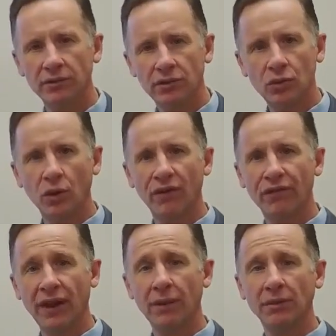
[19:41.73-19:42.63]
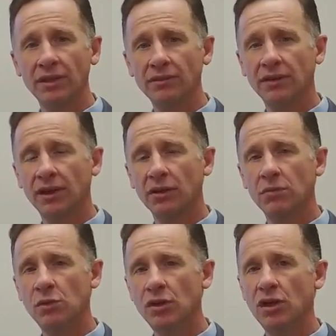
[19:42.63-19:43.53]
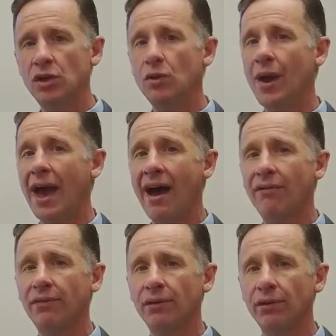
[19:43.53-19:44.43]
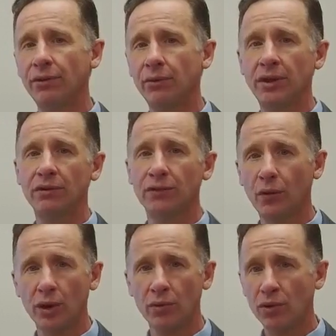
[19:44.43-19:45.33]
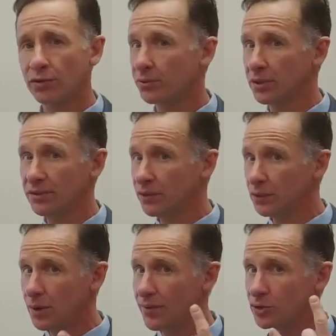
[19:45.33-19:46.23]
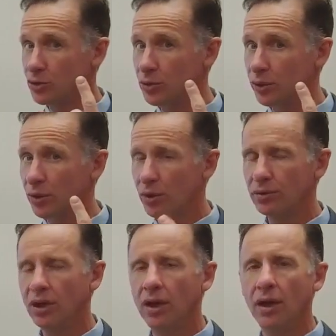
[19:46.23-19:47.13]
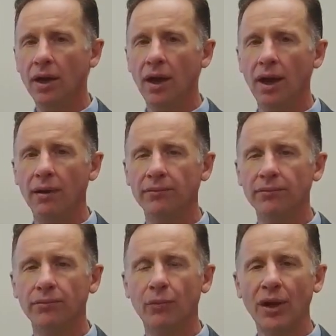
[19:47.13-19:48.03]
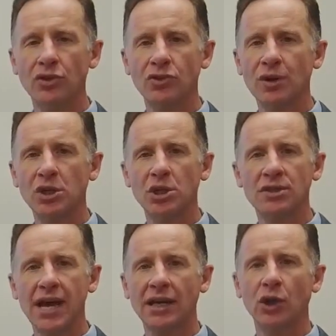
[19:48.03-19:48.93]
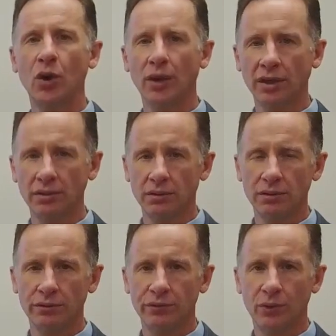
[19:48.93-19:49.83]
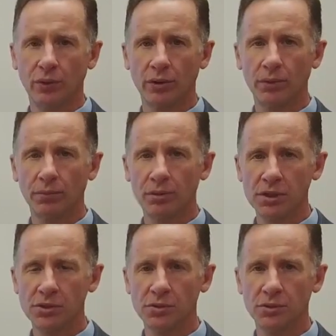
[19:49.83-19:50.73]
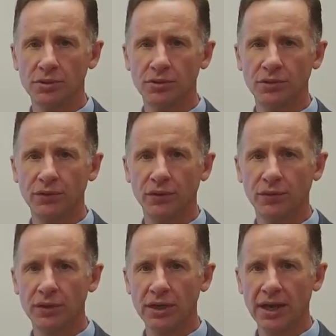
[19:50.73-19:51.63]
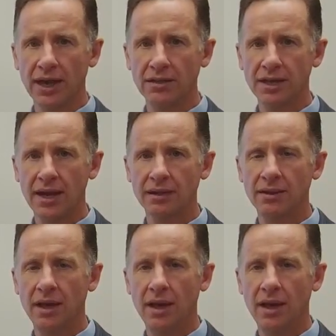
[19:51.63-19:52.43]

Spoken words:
to our families and our community who have 3- and 4-year-olds, or even if you have a 2-year-old. Registration is ongoing for preschool, so feel free to contact